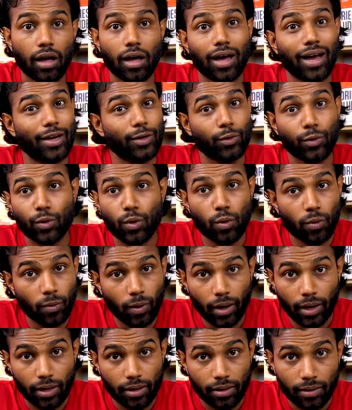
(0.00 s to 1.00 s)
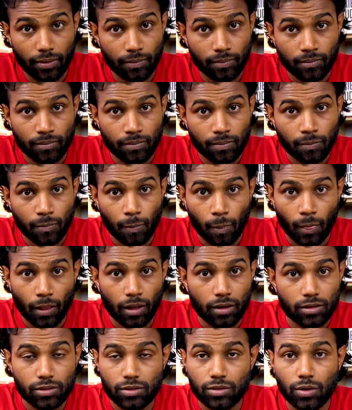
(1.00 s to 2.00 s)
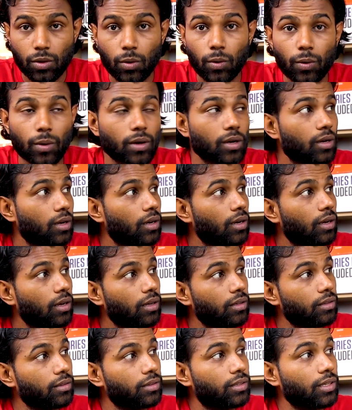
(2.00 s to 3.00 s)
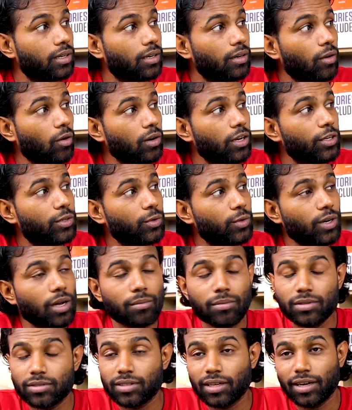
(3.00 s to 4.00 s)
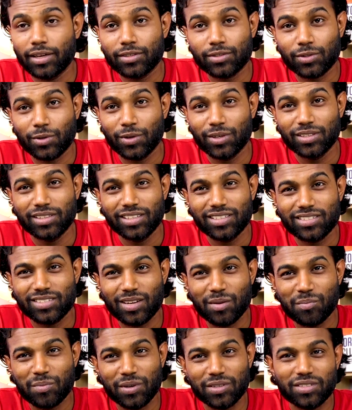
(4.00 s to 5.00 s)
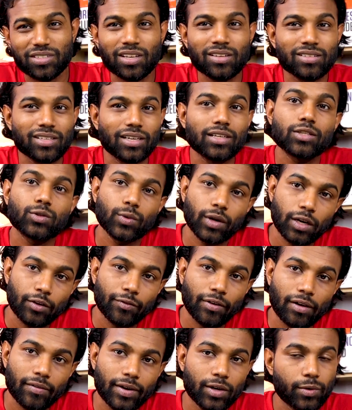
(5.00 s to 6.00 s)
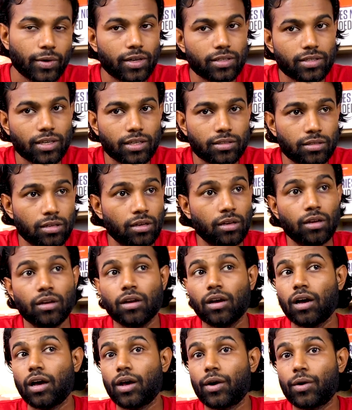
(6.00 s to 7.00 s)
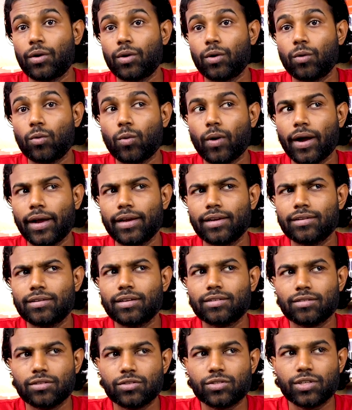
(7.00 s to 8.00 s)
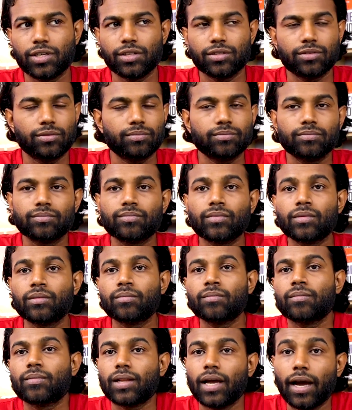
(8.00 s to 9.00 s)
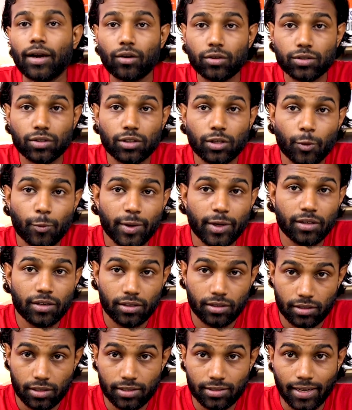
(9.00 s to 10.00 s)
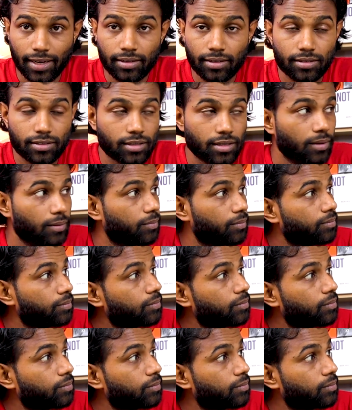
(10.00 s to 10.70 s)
I don't know why. So the only two numbers that I saw in this temperature sensor is 25 and 26. I don't know why it doesn't change. And also the humidity sensor,